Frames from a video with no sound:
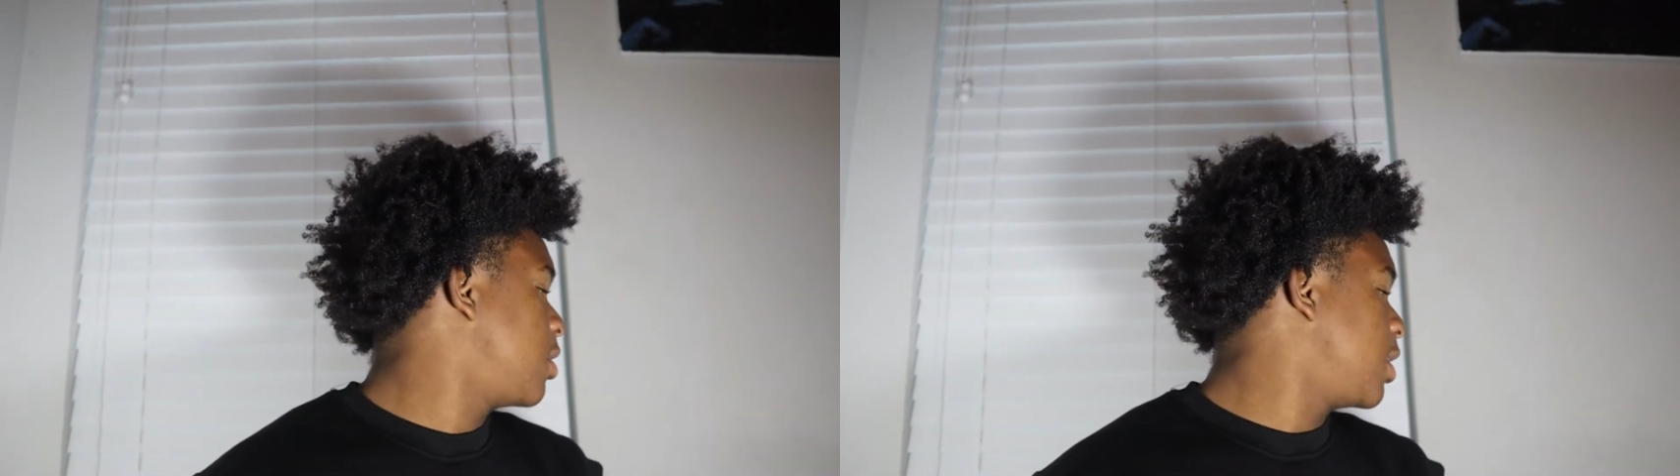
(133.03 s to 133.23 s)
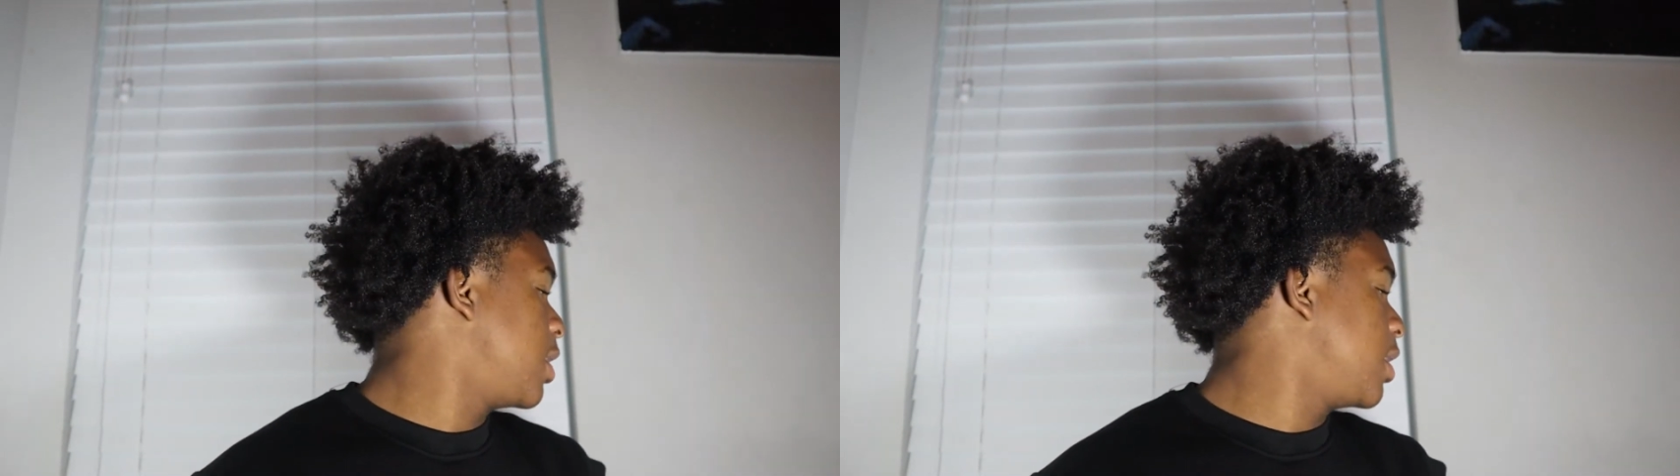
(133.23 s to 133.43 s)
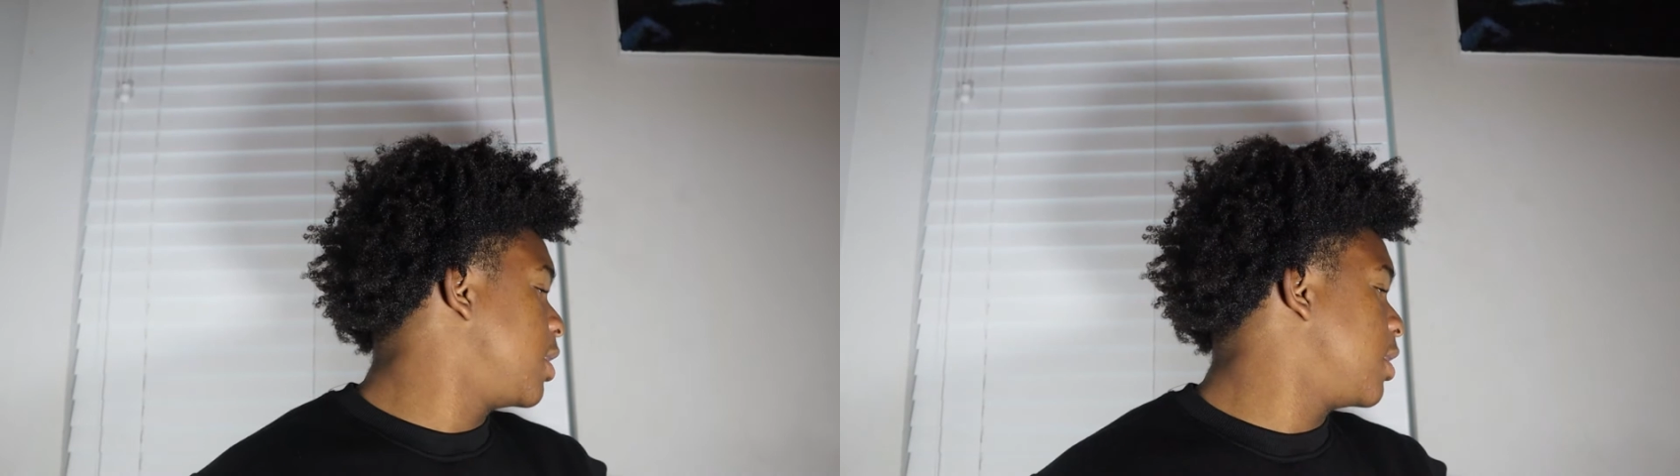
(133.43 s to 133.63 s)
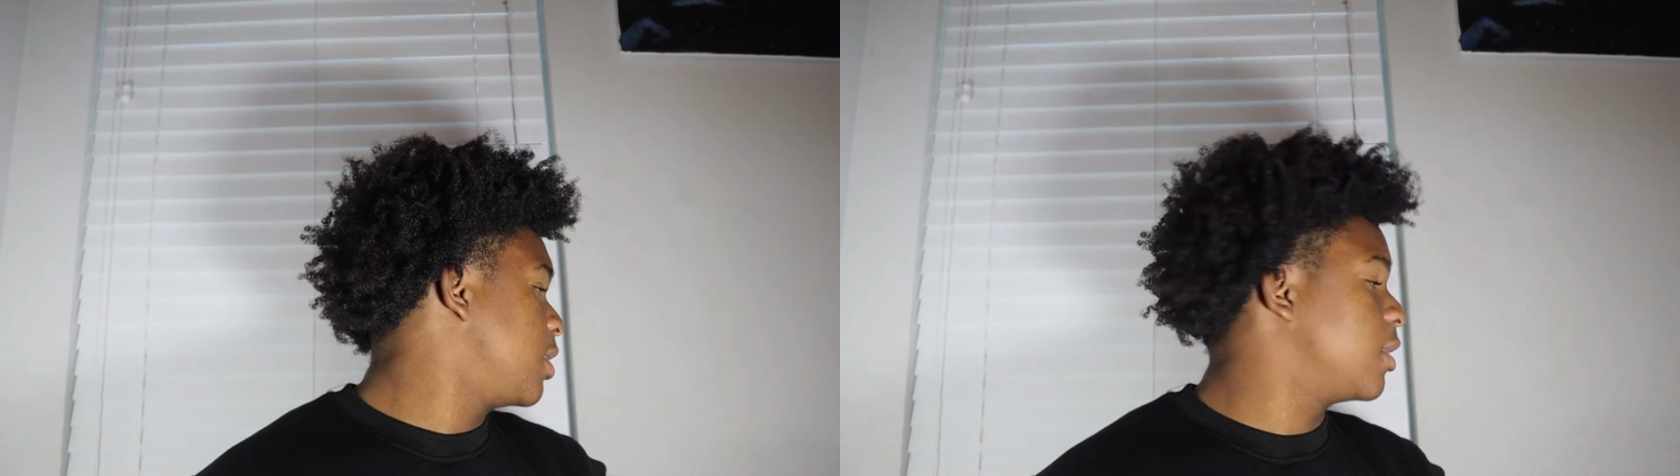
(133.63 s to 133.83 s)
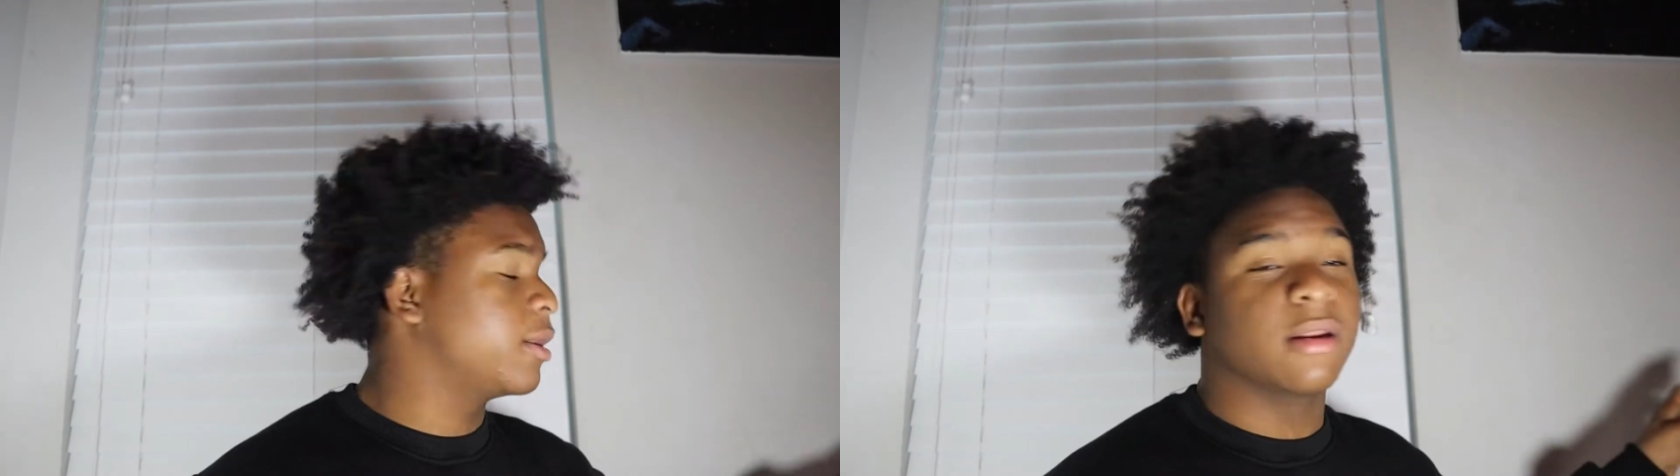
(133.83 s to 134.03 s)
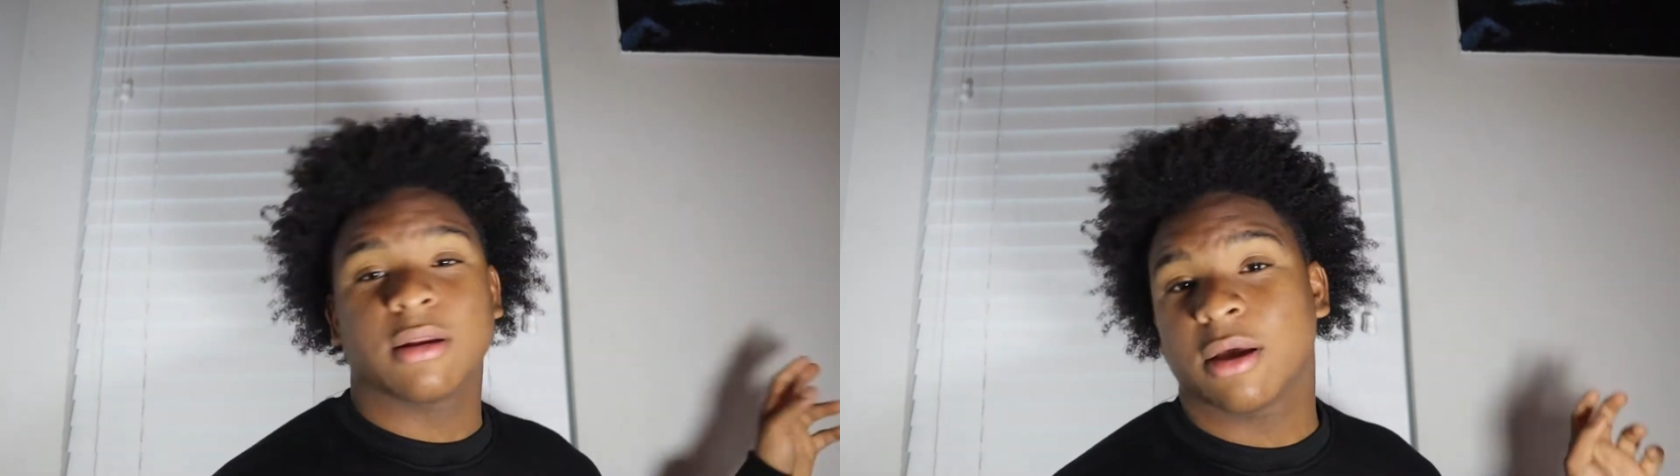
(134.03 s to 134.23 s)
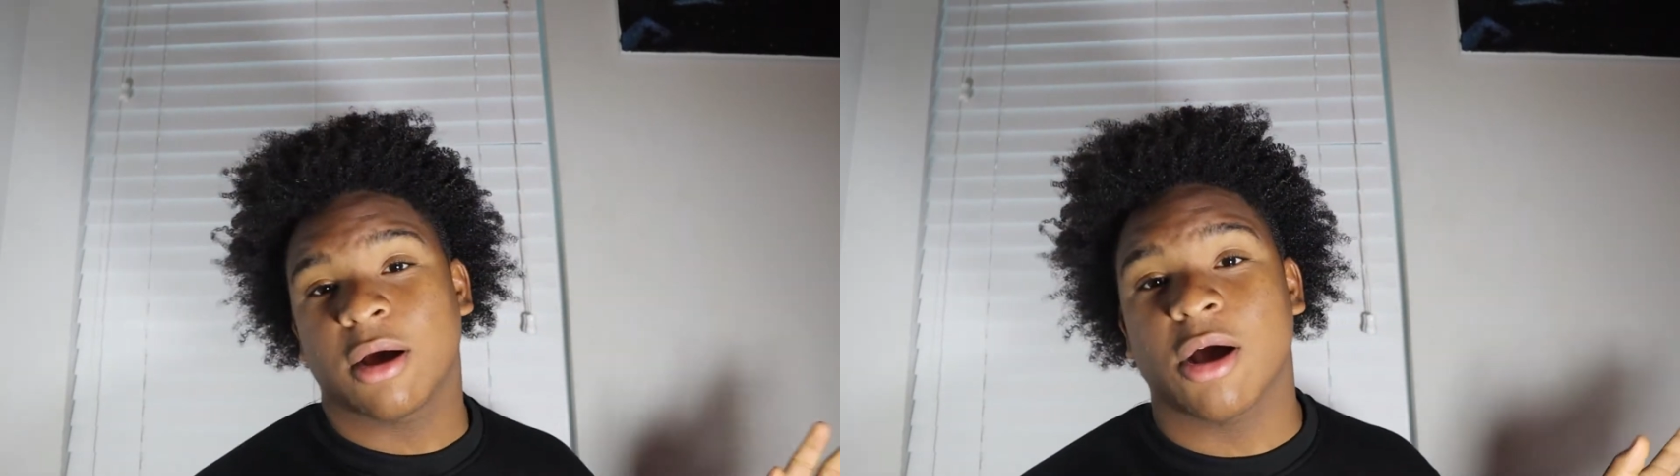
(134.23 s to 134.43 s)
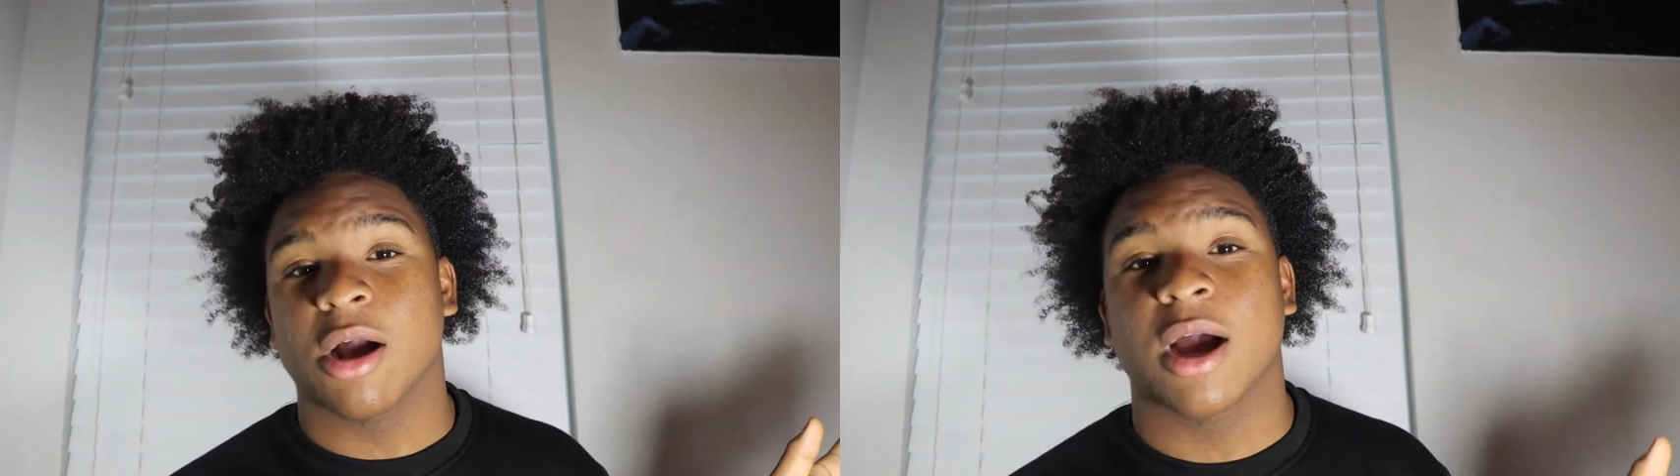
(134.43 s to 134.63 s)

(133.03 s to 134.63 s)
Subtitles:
and all